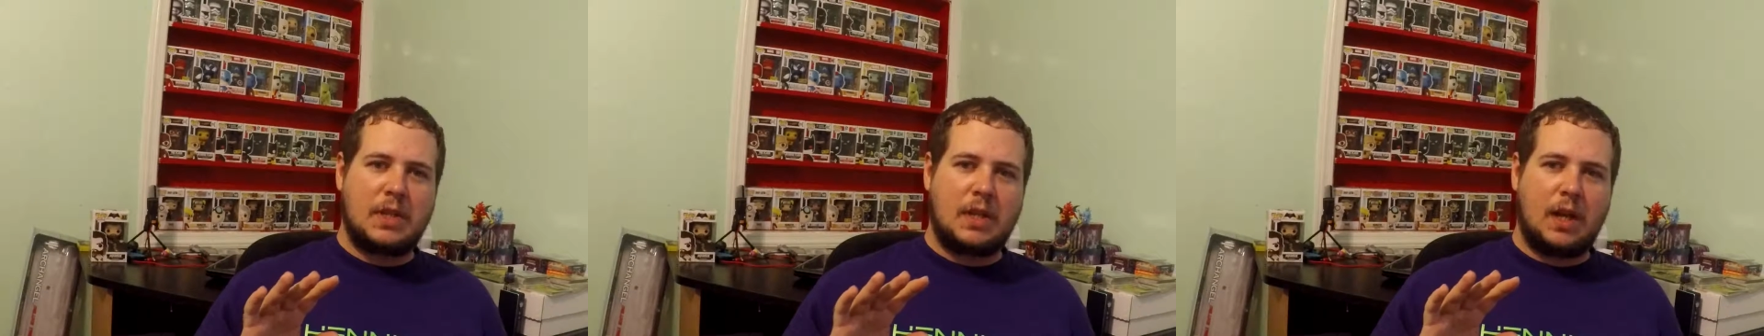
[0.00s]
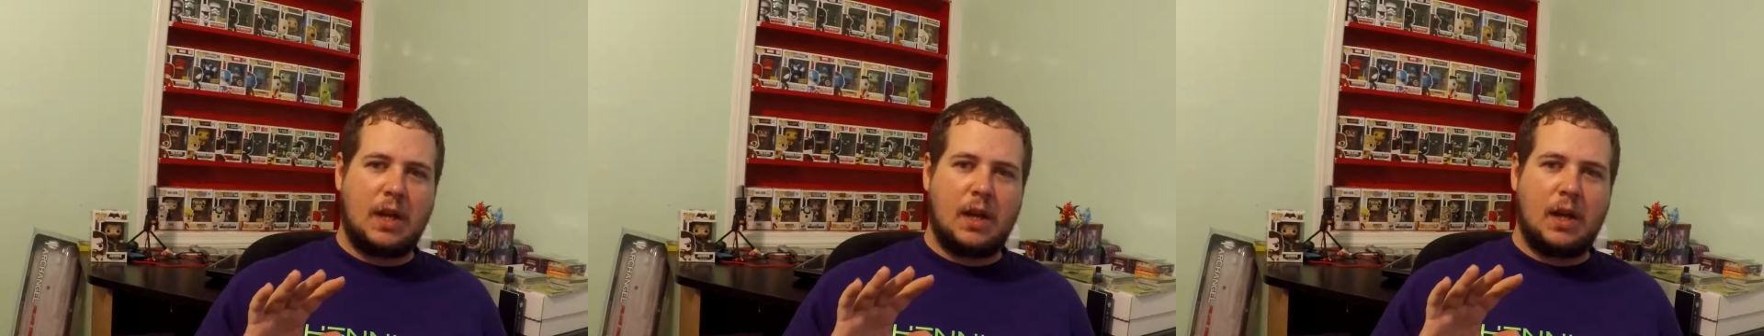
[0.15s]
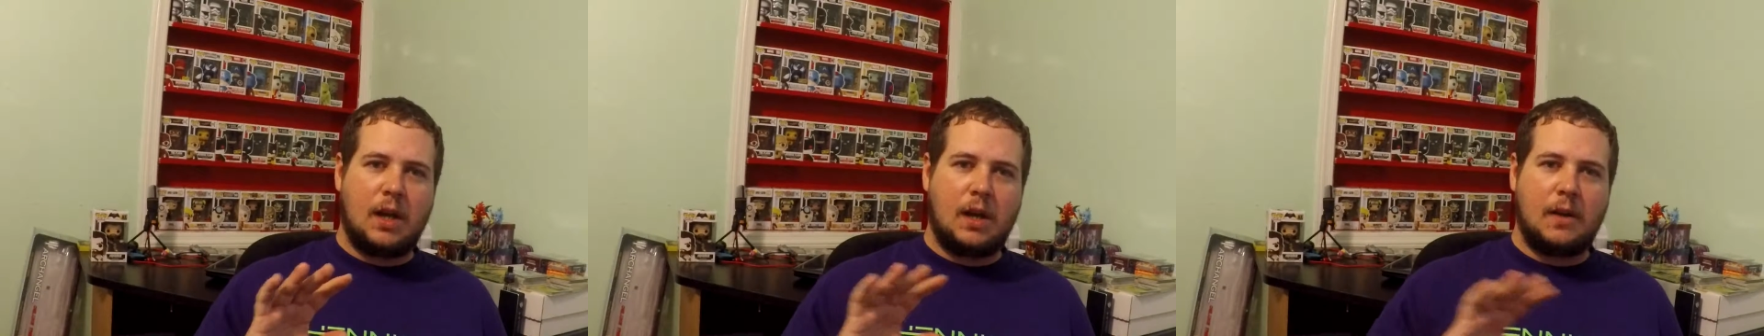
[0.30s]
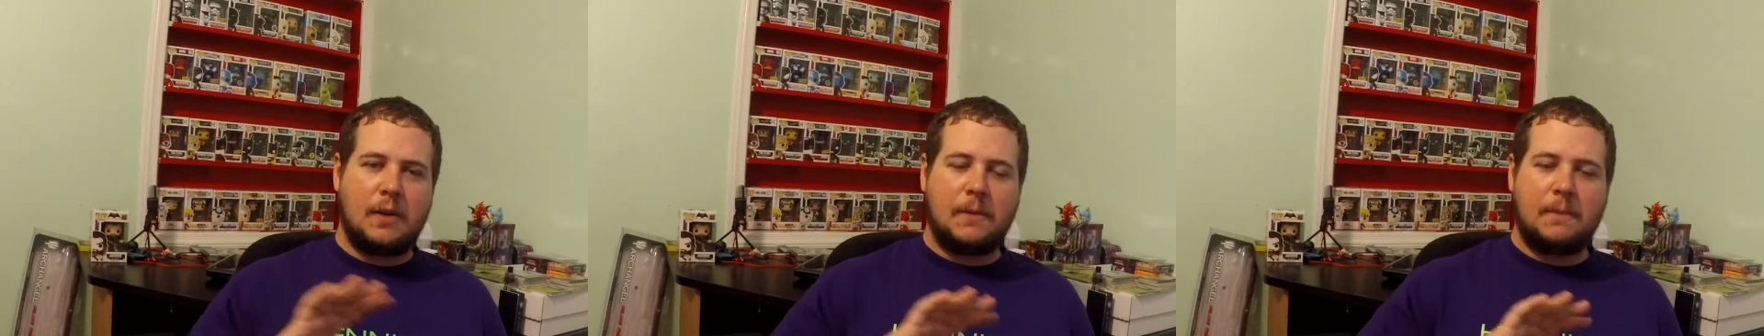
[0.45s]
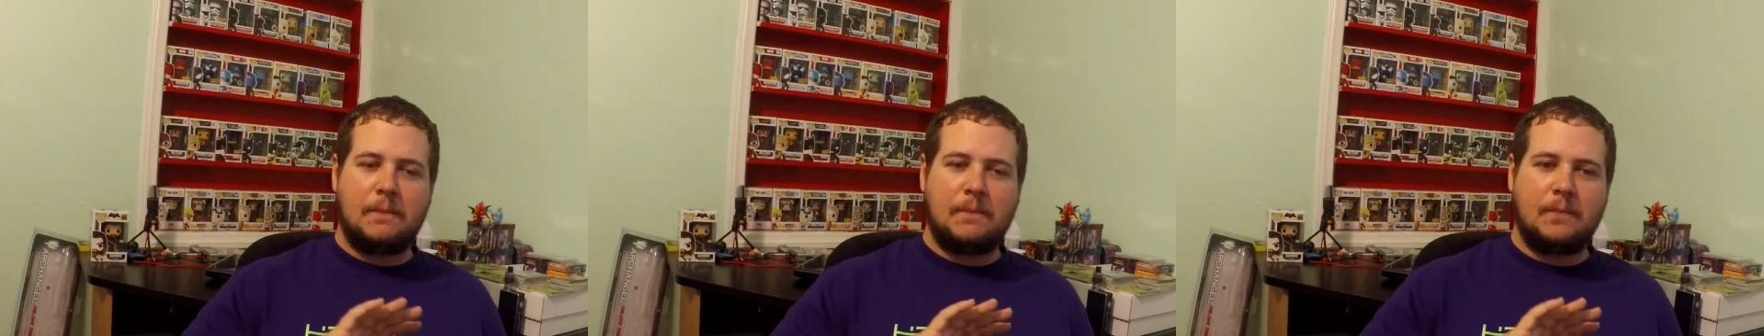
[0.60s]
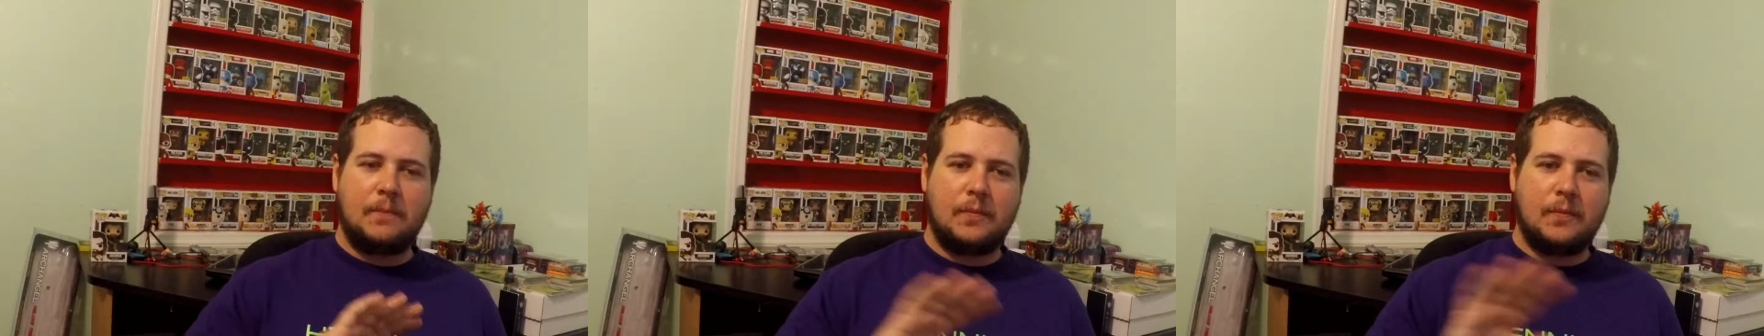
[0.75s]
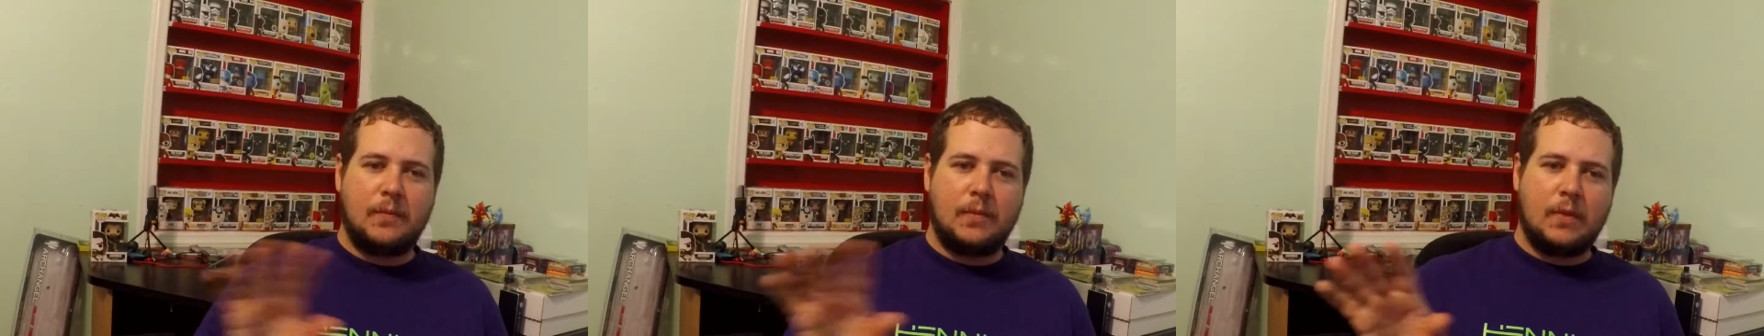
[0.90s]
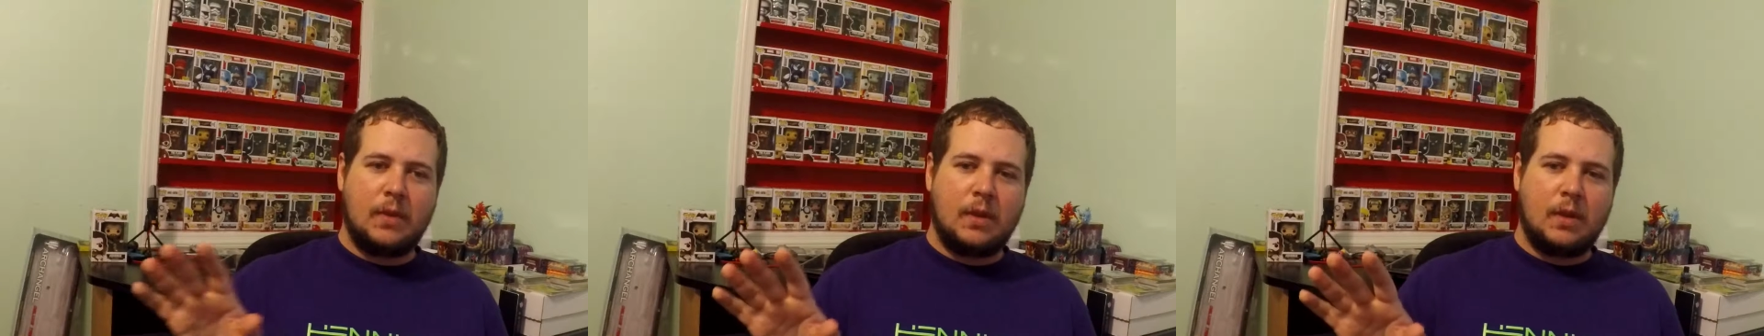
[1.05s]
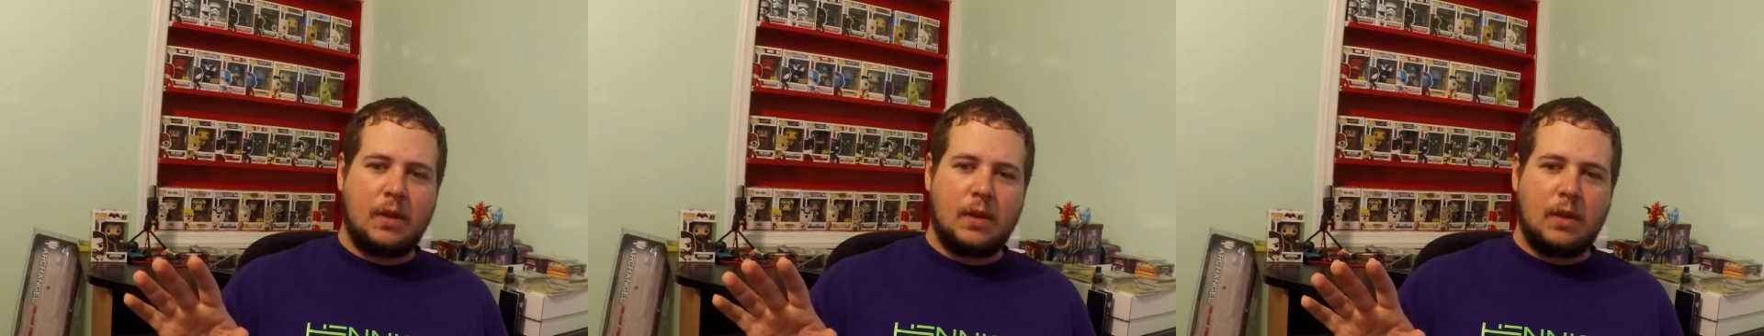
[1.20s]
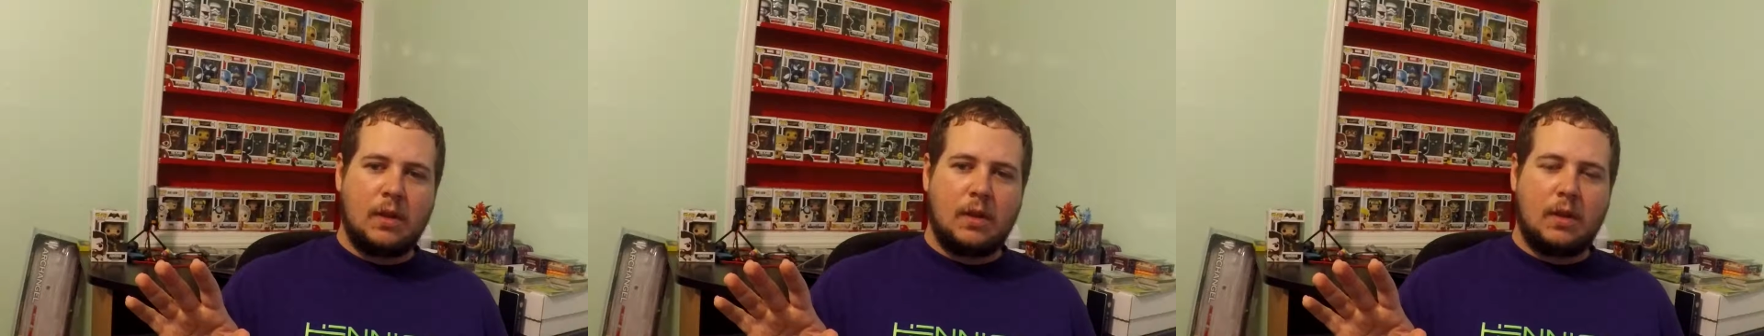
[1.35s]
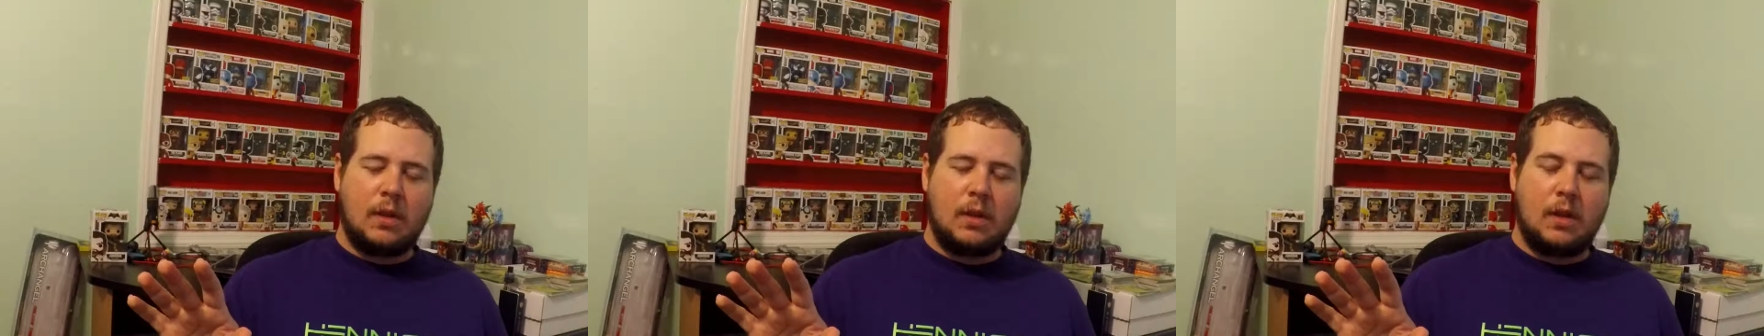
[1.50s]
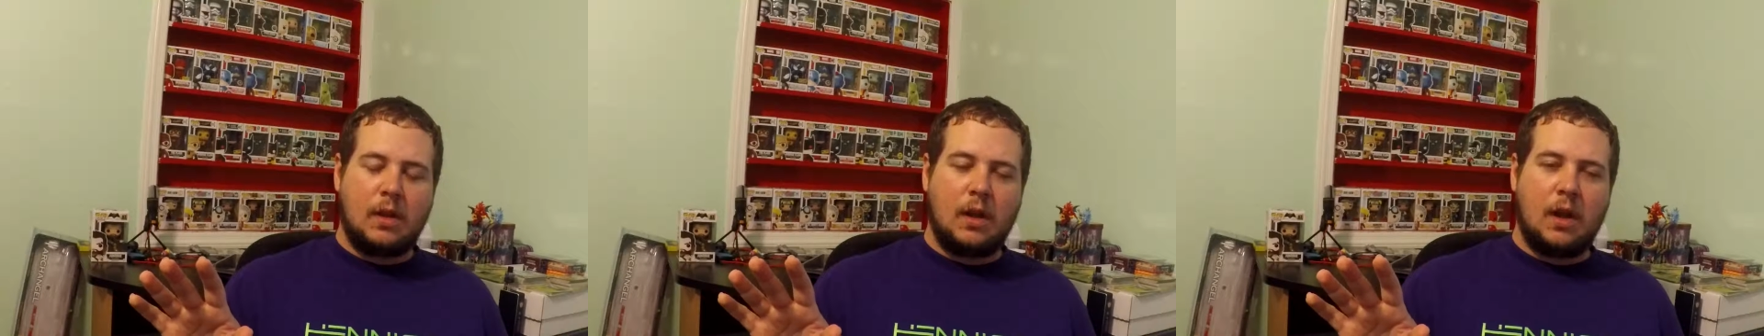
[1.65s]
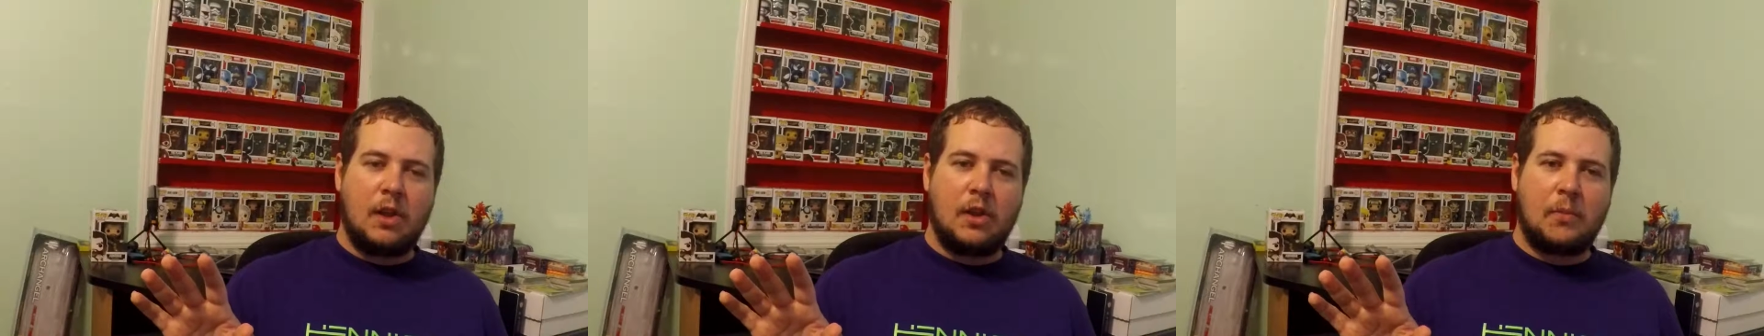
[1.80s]

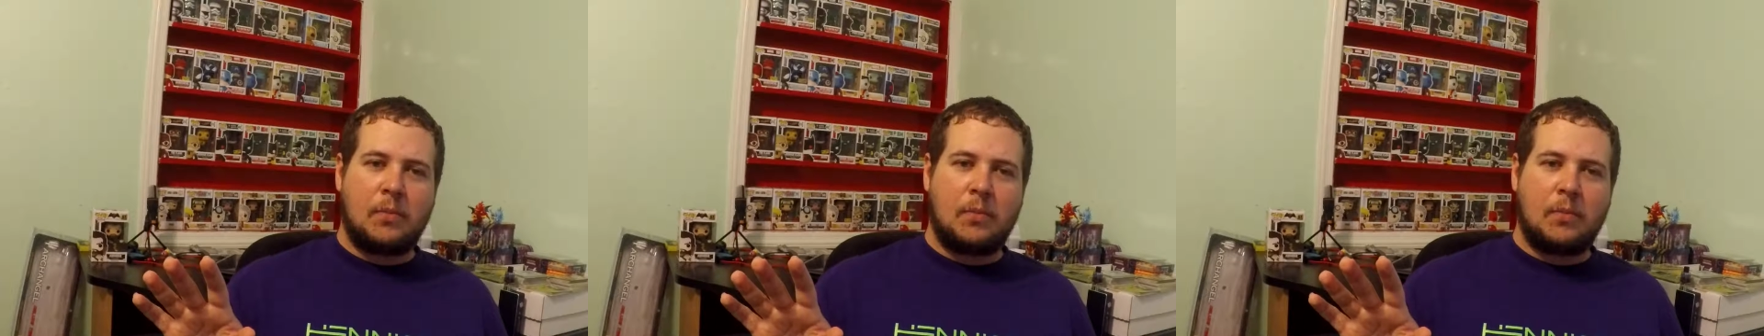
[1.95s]
other